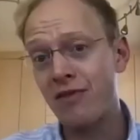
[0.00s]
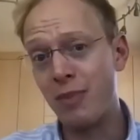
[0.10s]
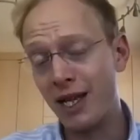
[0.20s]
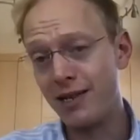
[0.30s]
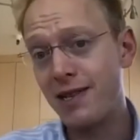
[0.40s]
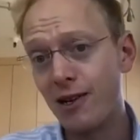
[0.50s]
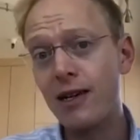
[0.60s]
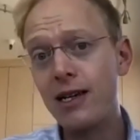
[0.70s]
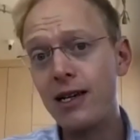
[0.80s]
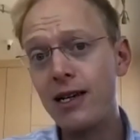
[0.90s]
path dependence
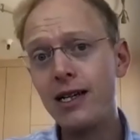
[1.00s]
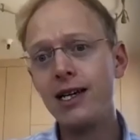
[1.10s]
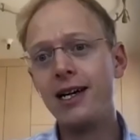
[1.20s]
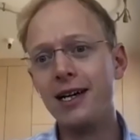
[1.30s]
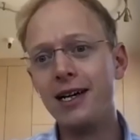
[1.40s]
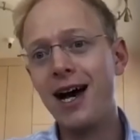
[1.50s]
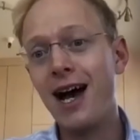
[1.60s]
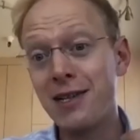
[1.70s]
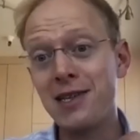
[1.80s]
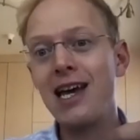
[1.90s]
here. I
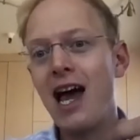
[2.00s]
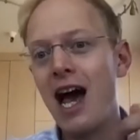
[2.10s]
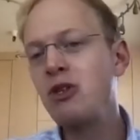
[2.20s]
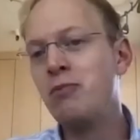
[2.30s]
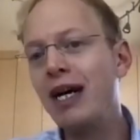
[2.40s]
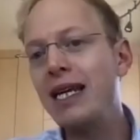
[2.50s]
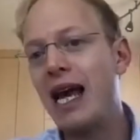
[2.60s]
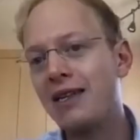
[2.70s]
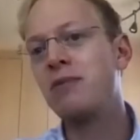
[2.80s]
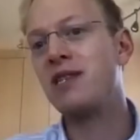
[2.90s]
guess like how much money has
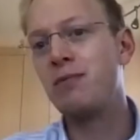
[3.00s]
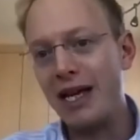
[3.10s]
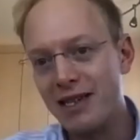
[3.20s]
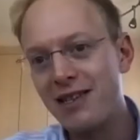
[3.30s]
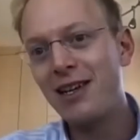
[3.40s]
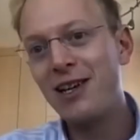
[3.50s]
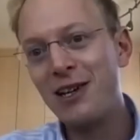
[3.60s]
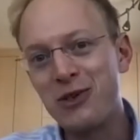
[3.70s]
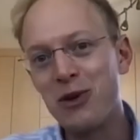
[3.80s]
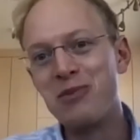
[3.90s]
to be spent
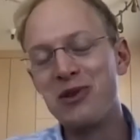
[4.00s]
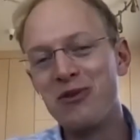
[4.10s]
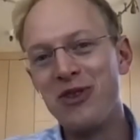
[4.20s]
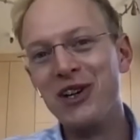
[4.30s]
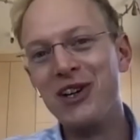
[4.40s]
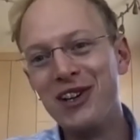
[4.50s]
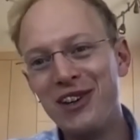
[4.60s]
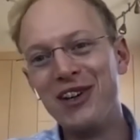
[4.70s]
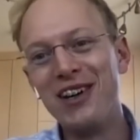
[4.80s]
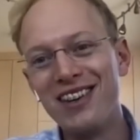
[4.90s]
in terms of
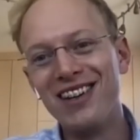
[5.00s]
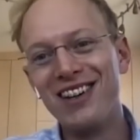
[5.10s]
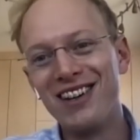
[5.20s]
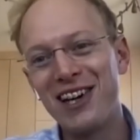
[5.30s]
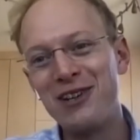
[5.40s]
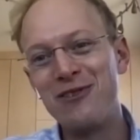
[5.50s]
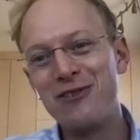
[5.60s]
the kind of